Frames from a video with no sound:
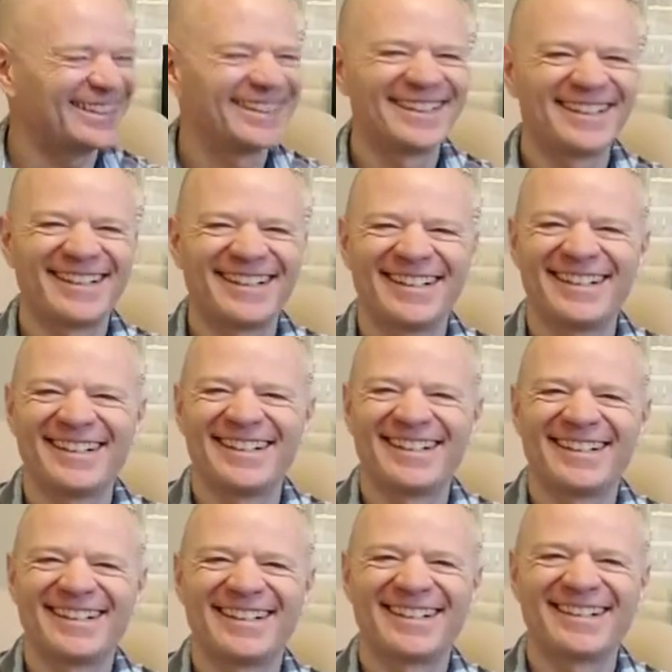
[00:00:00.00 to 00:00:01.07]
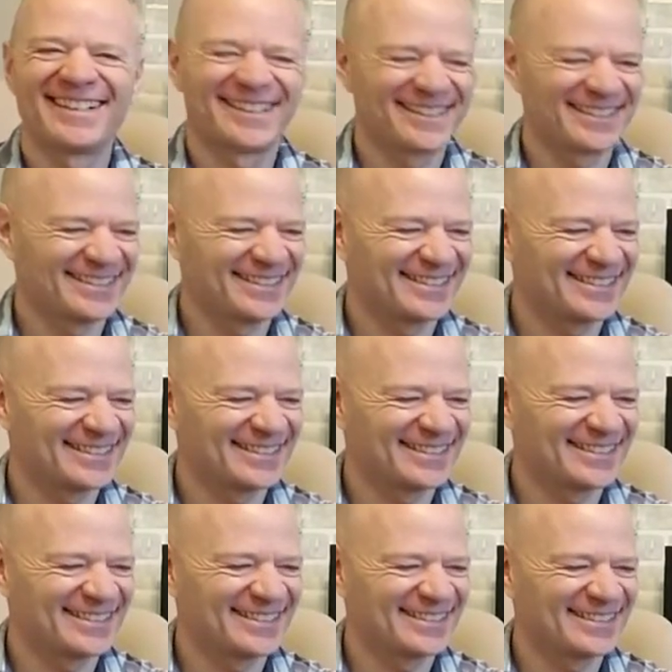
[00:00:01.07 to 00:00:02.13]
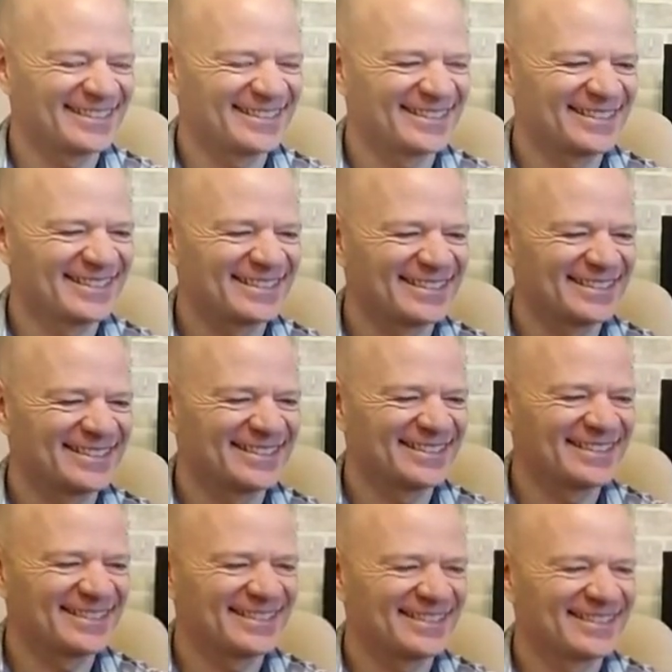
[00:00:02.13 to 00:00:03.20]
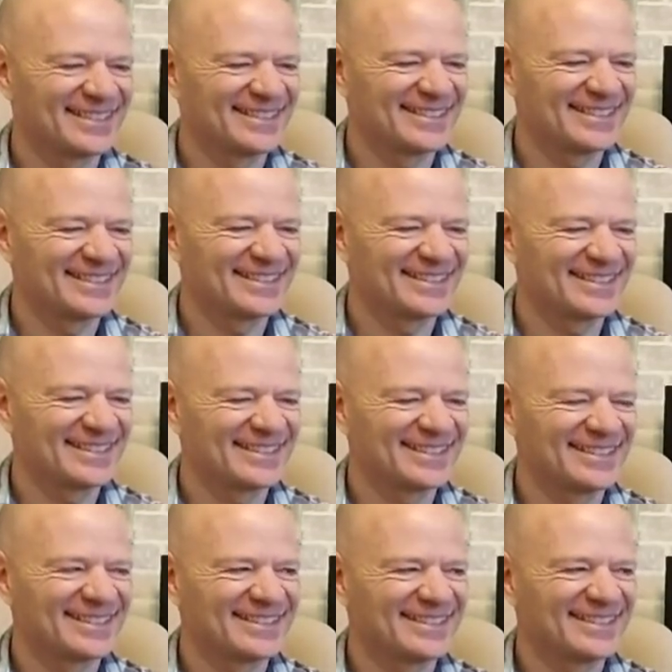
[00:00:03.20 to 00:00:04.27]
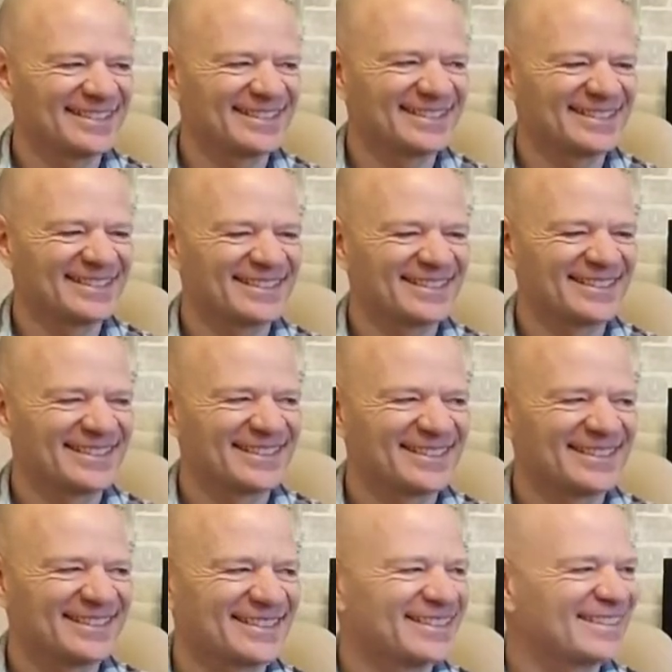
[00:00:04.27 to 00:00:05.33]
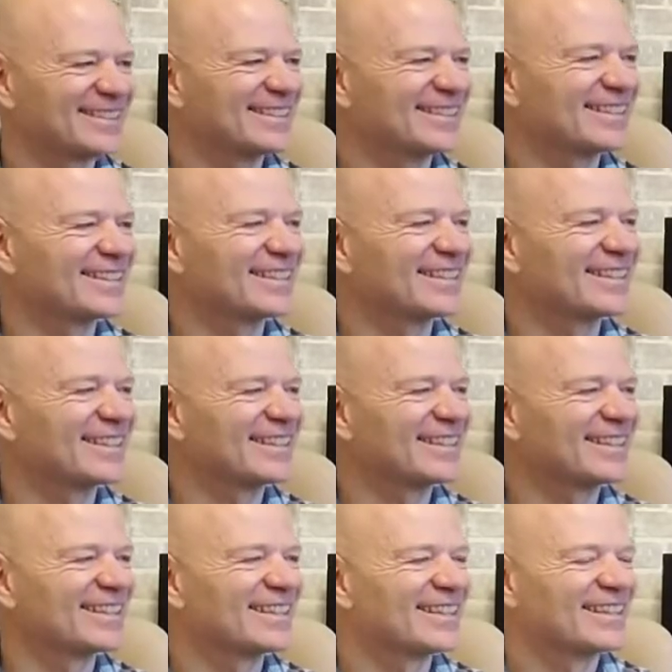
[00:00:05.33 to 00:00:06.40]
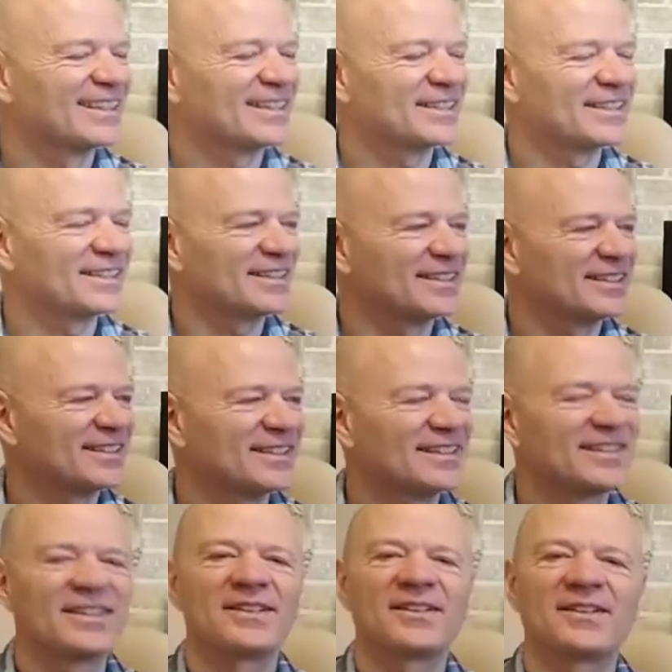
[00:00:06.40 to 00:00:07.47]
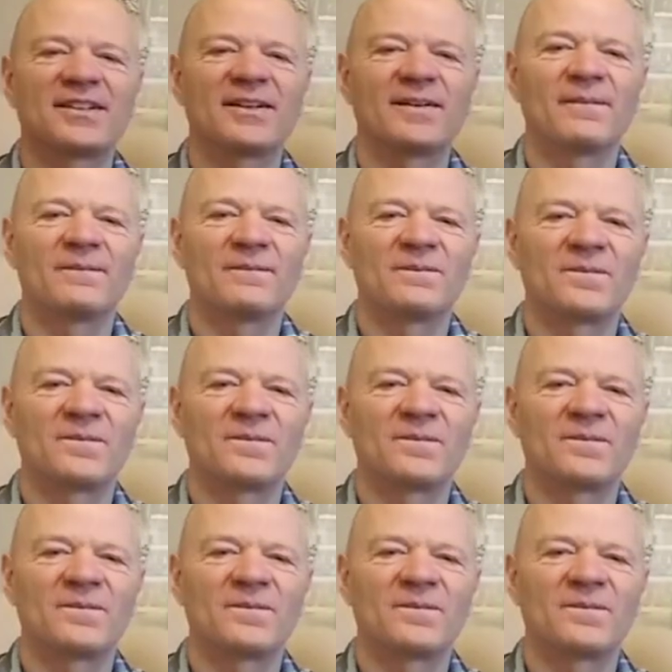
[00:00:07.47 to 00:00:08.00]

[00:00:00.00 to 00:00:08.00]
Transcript: This person isn't speaking.